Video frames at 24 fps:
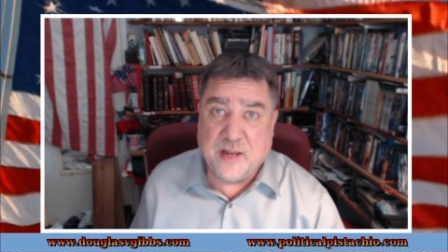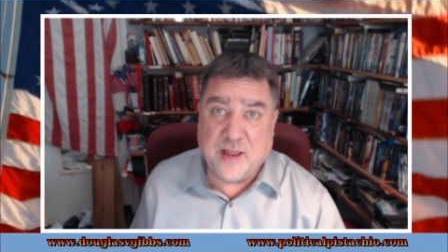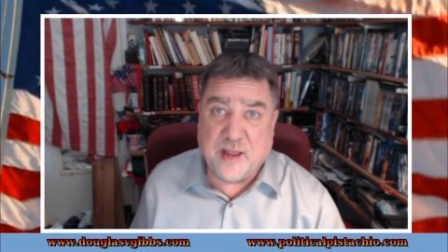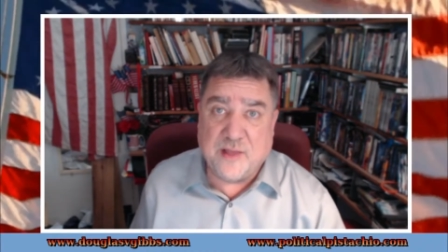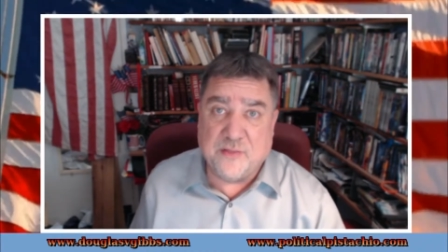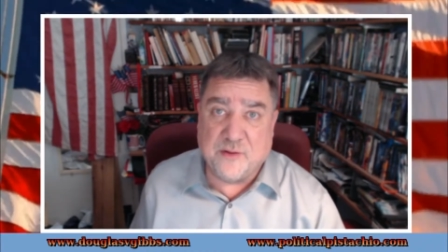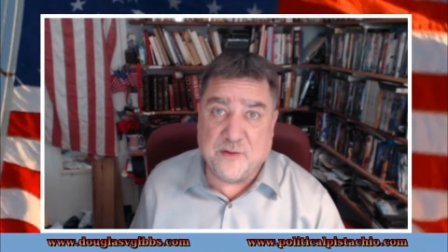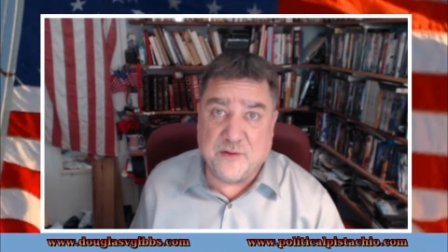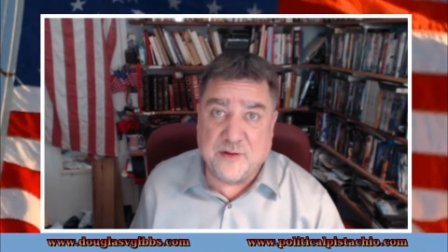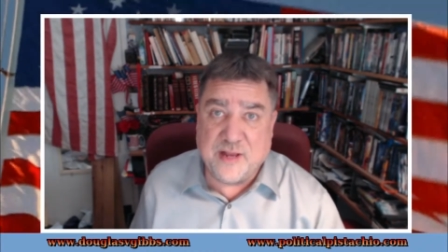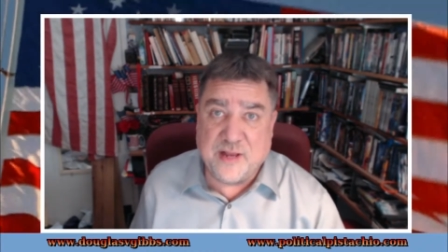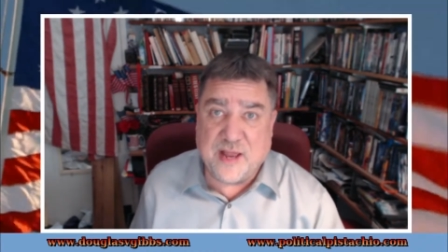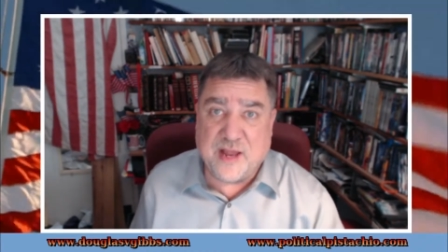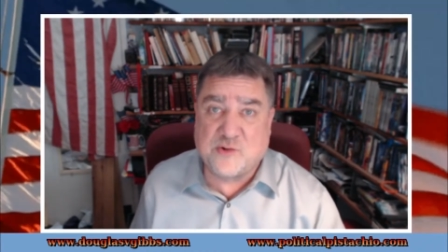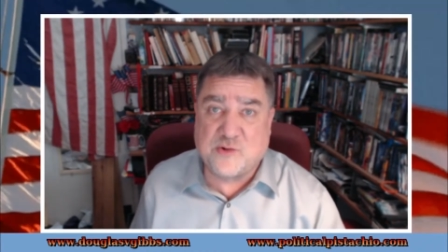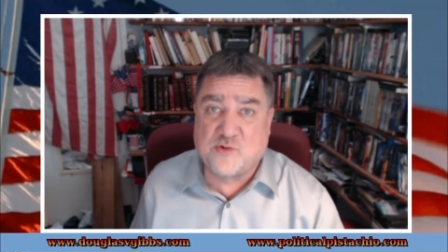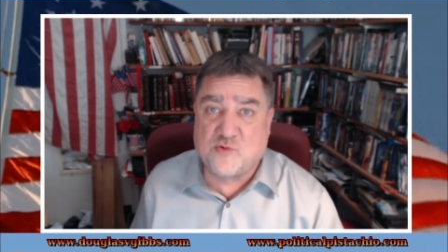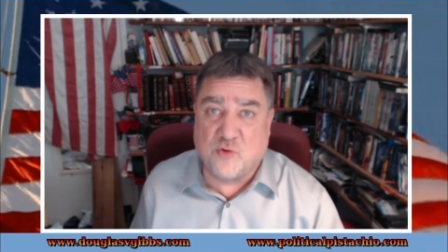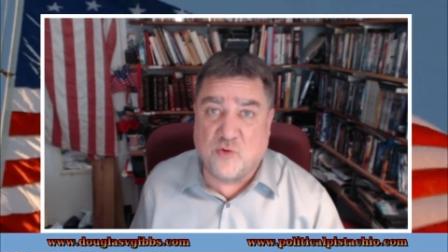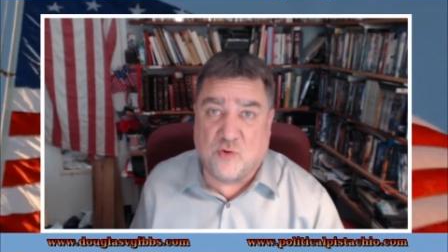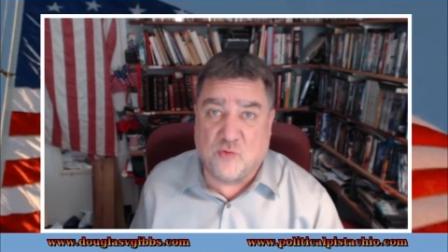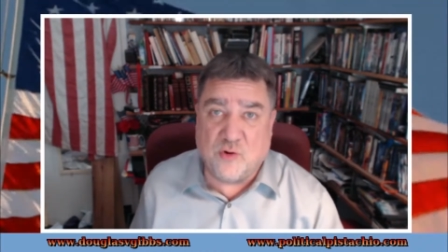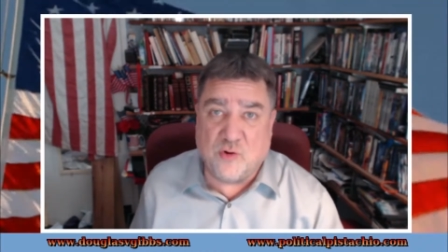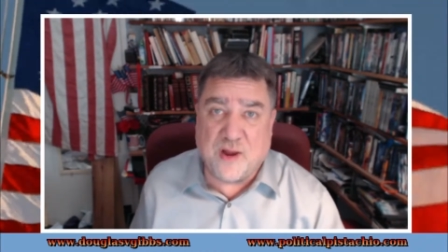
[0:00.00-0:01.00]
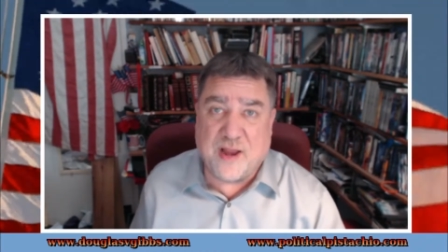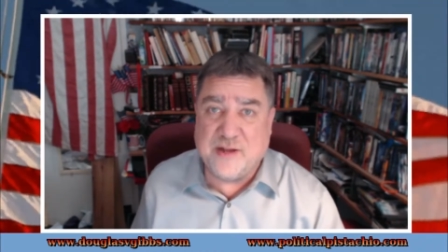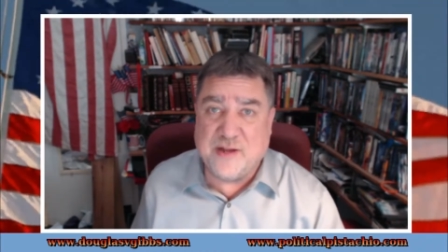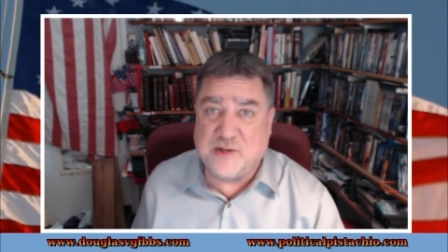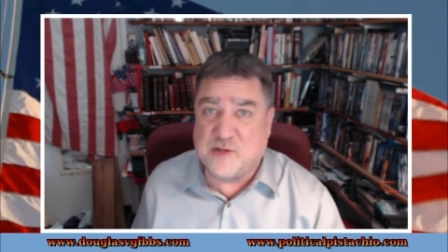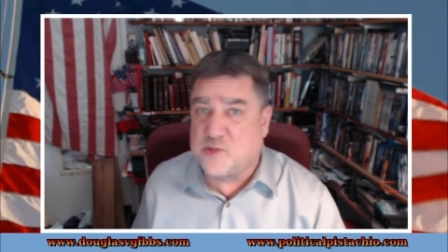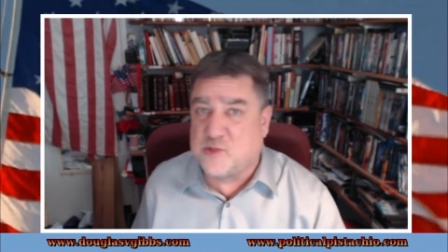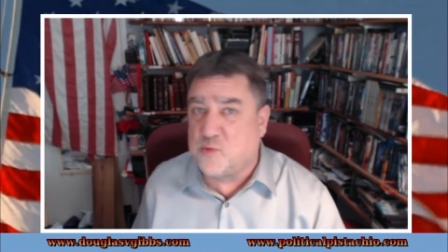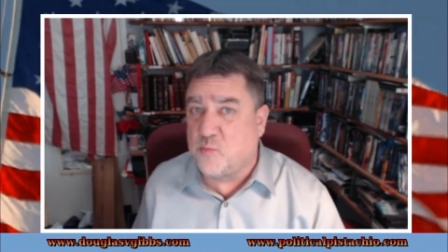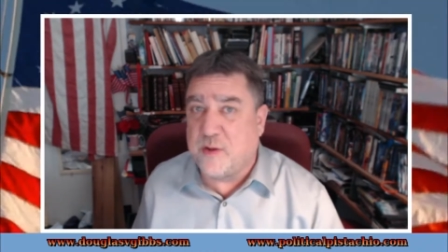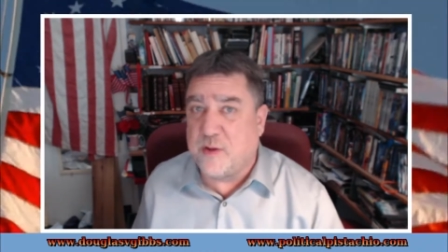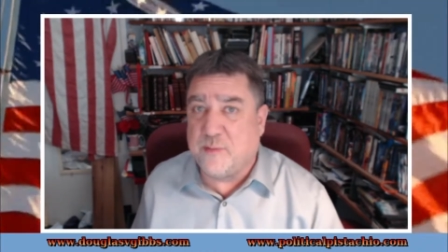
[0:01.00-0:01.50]
and the natural right
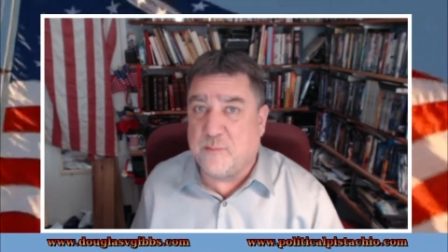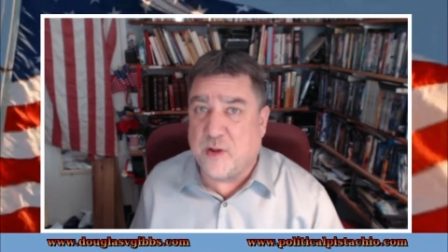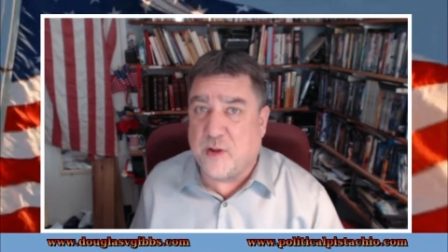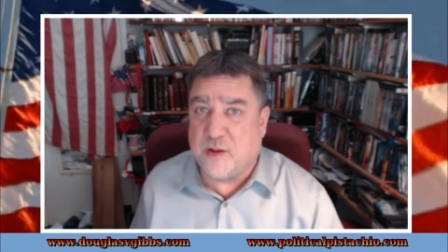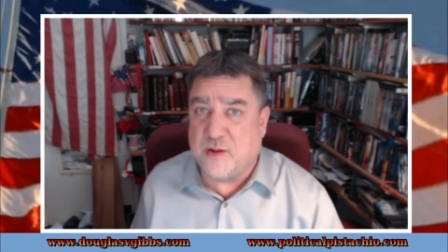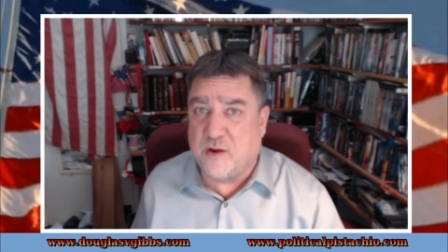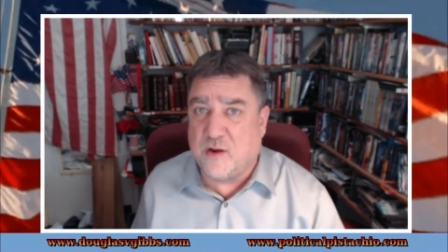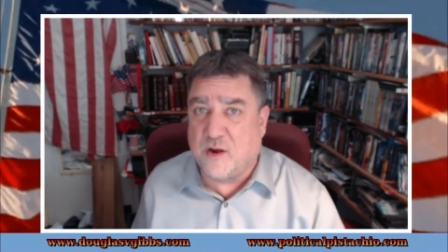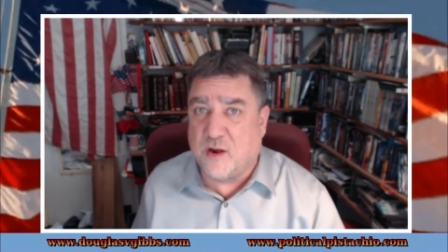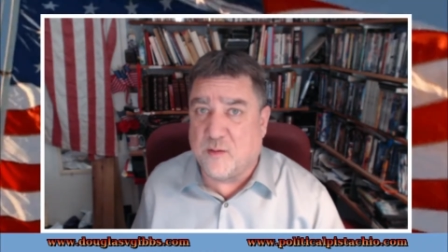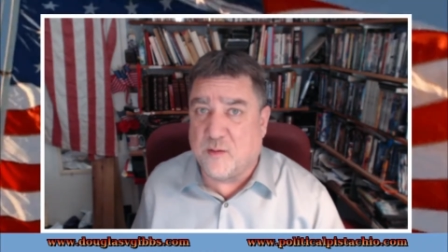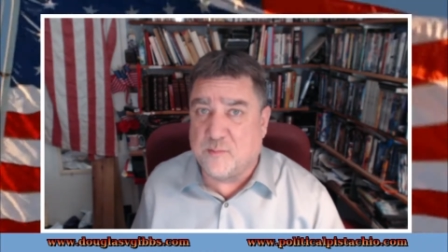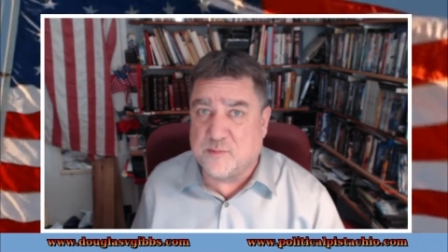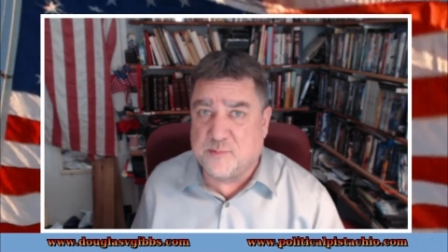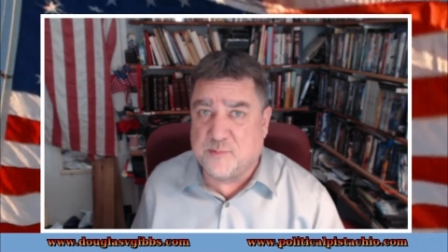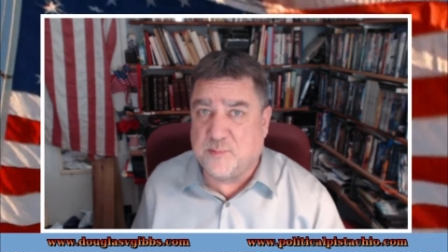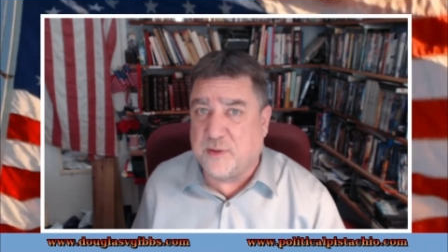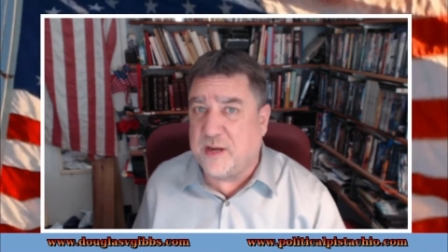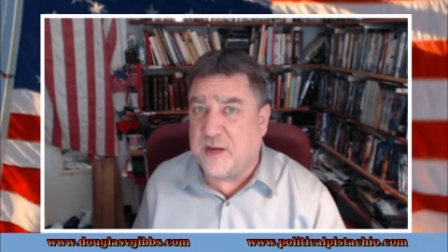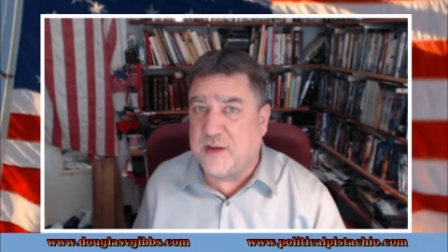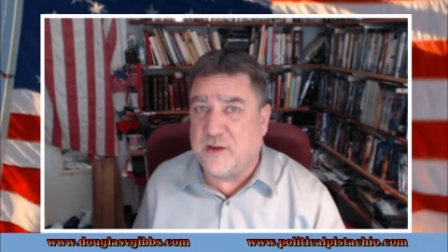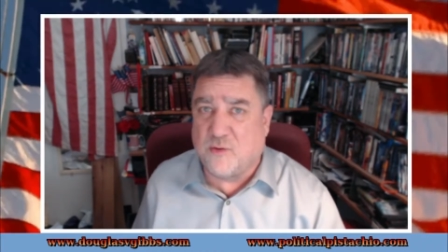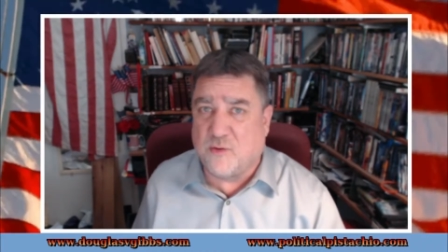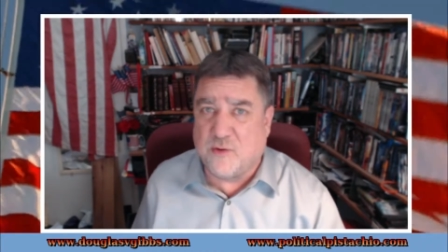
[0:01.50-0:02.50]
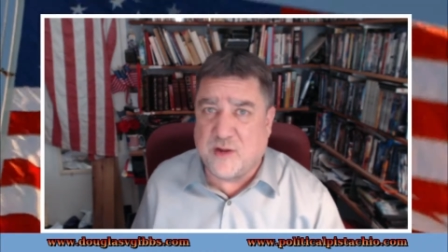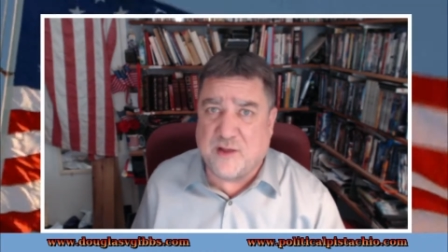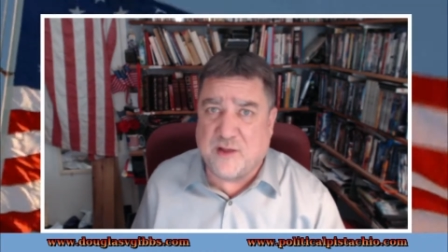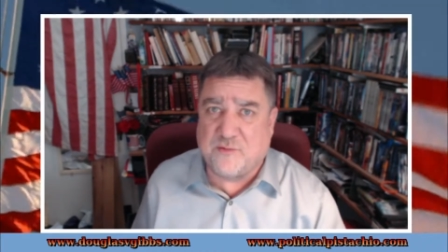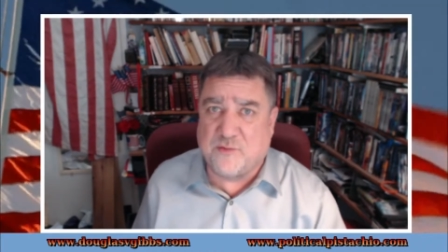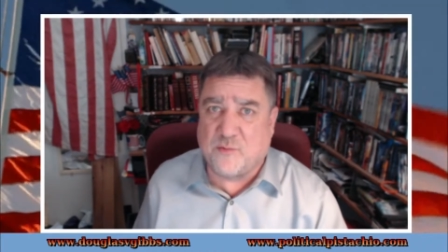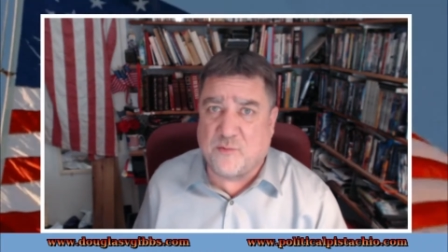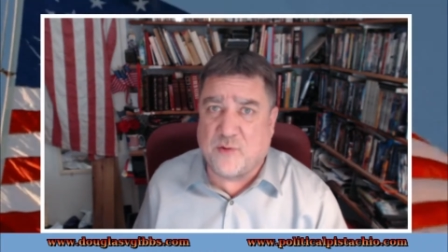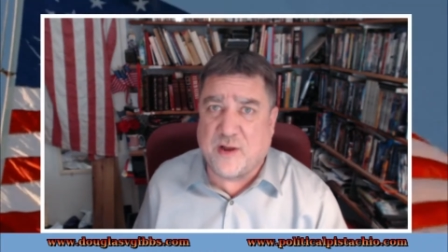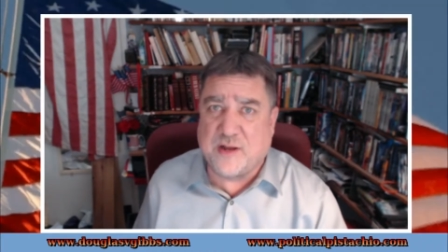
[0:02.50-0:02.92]
to swing my arms, but I don't have